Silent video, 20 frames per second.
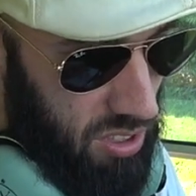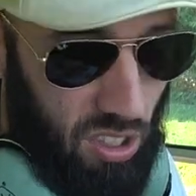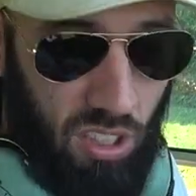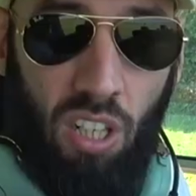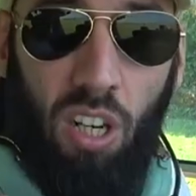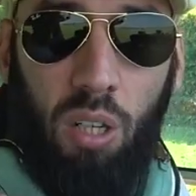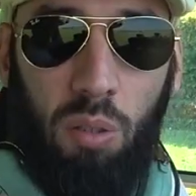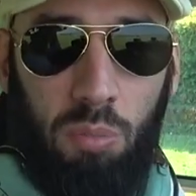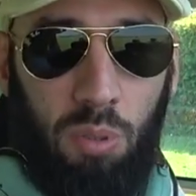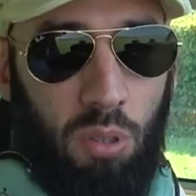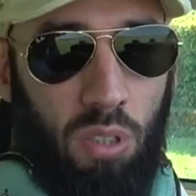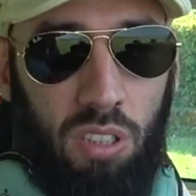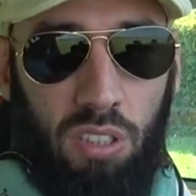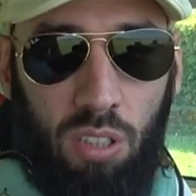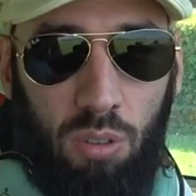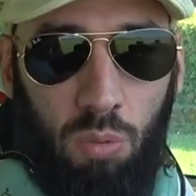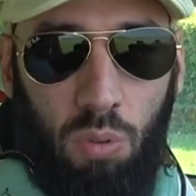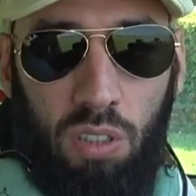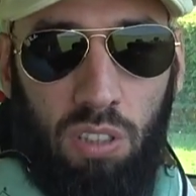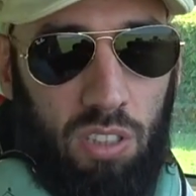The
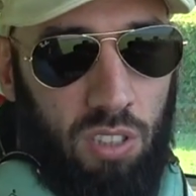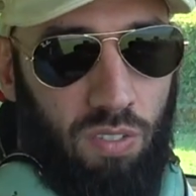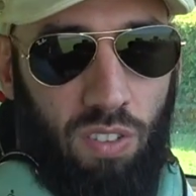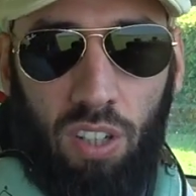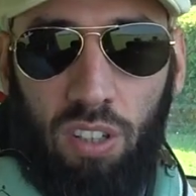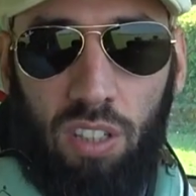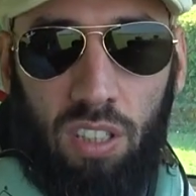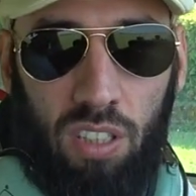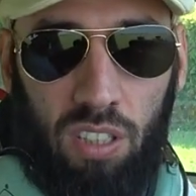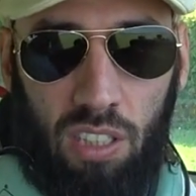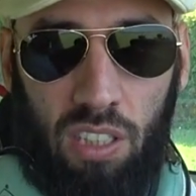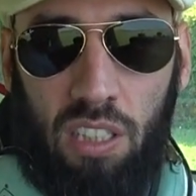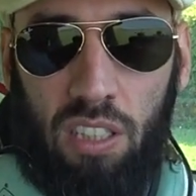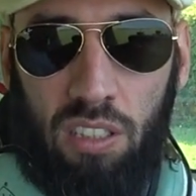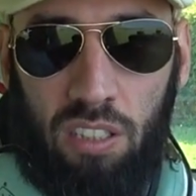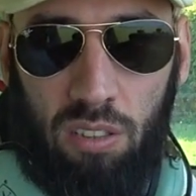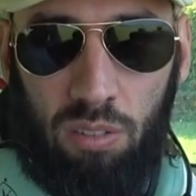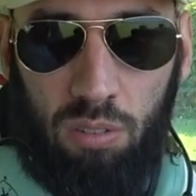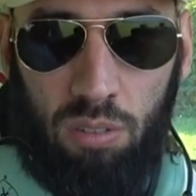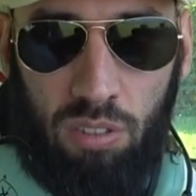carbureted one is very
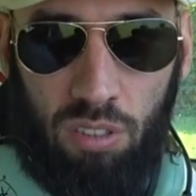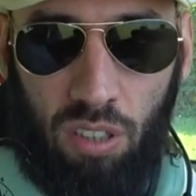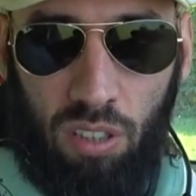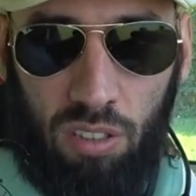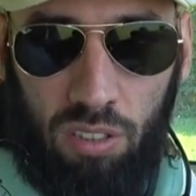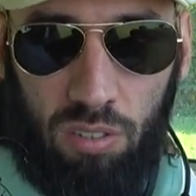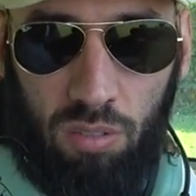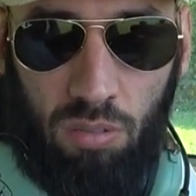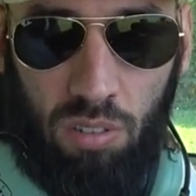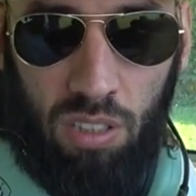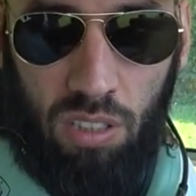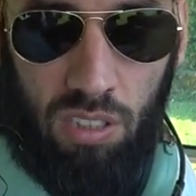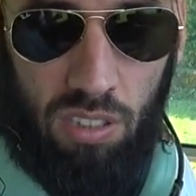easy to start when